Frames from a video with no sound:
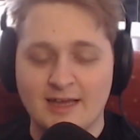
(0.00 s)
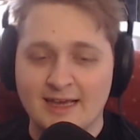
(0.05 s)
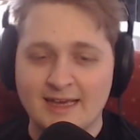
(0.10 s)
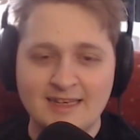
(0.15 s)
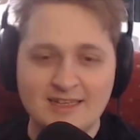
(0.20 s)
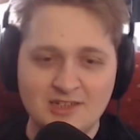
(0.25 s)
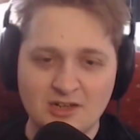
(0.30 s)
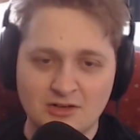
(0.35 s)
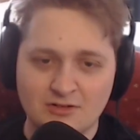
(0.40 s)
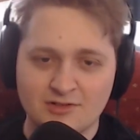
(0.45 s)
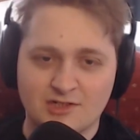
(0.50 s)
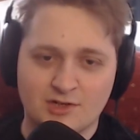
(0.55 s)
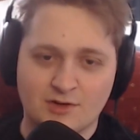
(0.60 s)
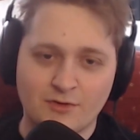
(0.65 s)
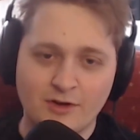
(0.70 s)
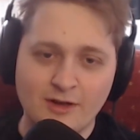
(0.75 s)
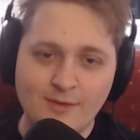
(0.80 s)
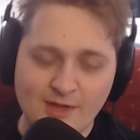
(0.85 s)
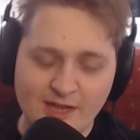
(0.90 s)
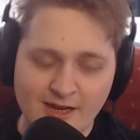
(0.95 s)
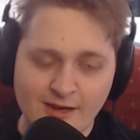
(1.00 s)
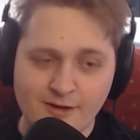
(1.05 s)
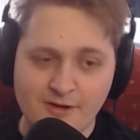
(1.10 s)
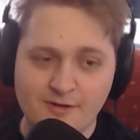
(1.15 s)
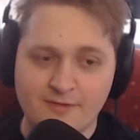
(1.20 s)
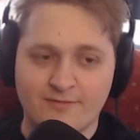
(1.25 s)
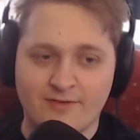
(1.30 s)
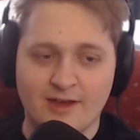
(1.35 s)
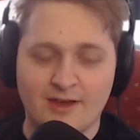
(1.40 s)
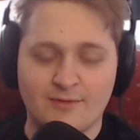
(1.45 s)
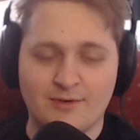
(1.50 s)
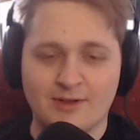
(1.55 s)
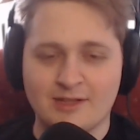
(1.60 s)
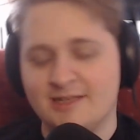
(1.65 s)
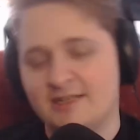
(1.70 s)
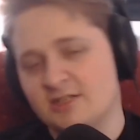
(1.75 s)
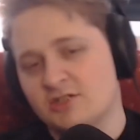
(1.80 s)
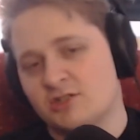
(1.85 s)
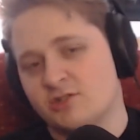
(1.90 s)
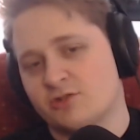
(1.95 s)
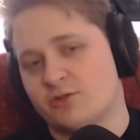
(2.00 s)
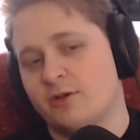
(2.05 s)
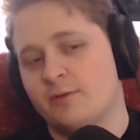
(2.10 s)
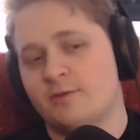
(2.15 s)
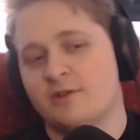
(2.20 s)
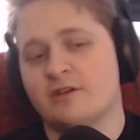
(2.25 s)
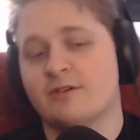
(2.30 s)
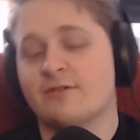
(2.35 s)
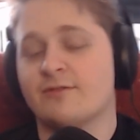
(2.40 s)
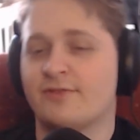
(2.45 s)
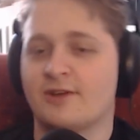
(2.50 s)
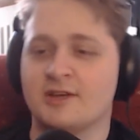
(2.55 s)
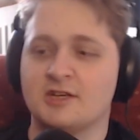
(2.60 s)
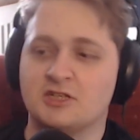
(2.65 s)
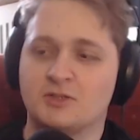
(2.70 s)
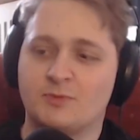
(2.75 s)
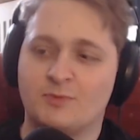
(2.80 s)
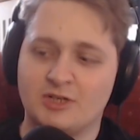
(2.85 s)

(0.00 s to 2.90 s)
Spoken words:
He's not screaming in her face. Well, he is screaming in her face,